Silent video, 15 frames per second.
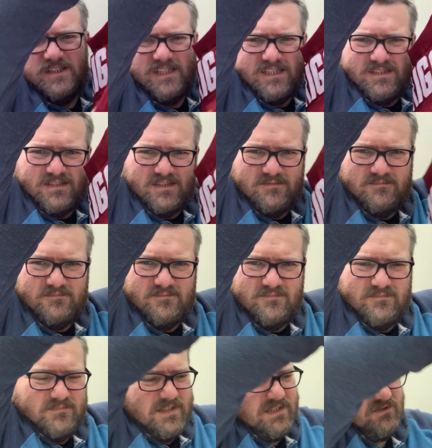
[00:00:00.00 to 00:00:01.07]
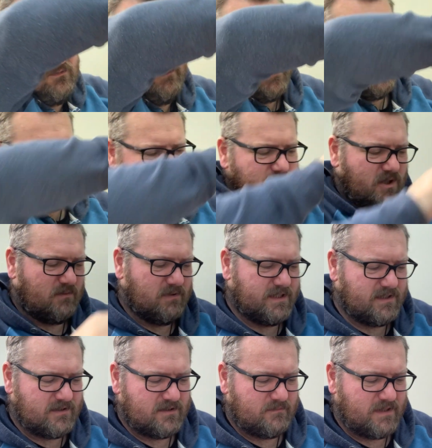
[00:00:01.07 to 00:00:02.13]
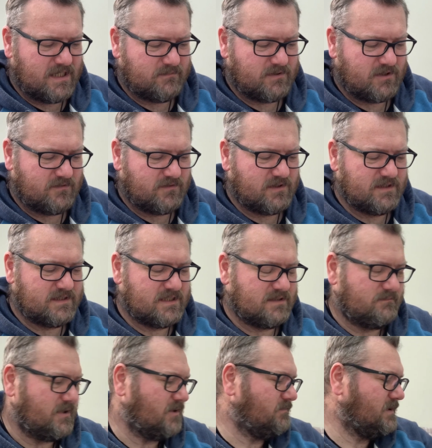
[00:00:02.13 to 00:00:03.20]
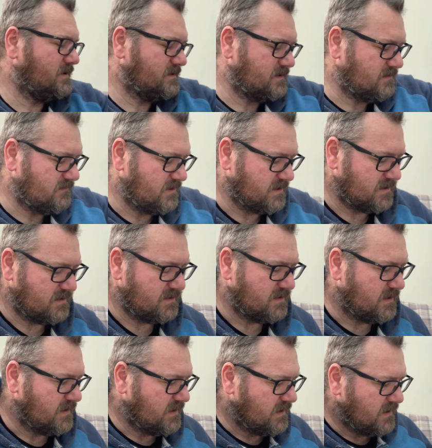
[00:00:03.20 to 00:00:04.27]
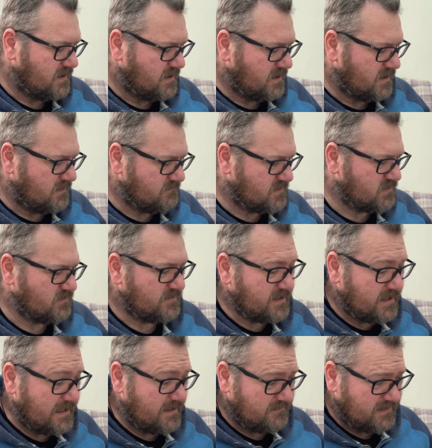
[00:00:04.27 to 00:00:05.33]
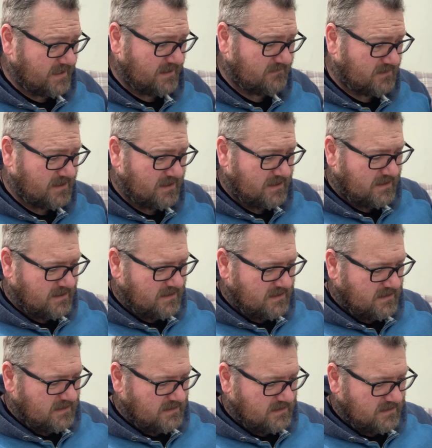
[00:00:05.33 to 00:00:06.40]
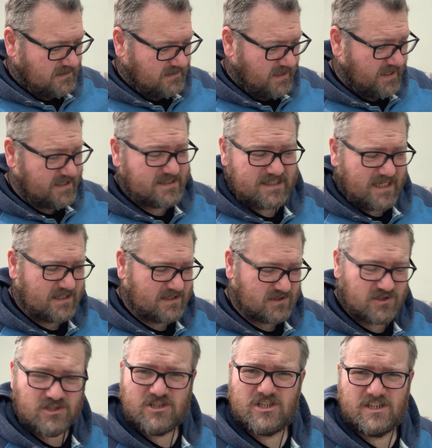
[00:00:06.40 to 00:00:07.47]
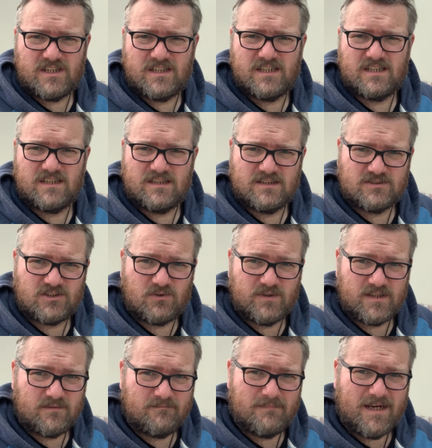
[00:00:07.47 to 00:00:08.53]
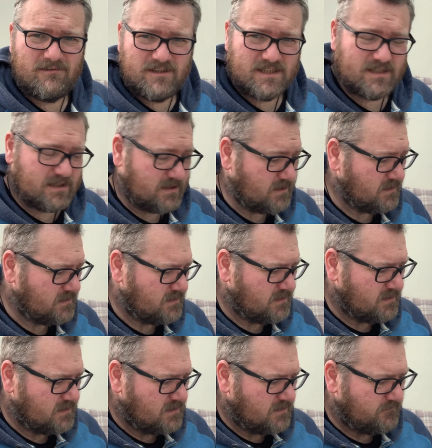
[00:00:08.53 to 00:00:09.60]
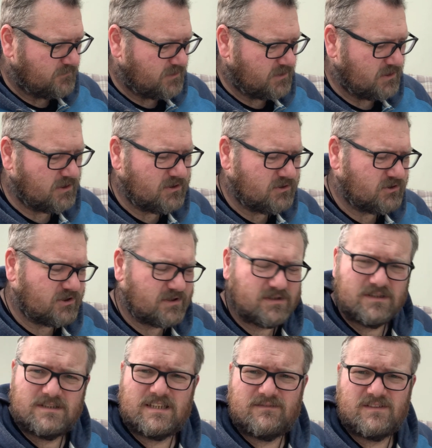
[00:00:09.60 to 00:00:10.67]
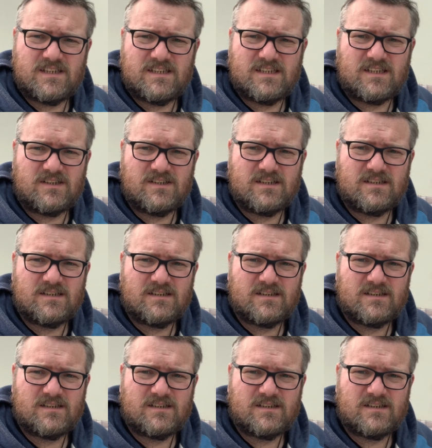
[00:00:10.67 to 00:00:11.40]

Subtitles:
There's some little bits of bobbling on the back, but I've got a debobbler so I can sort that out. Now, that exact shirt sold in America for $179.99.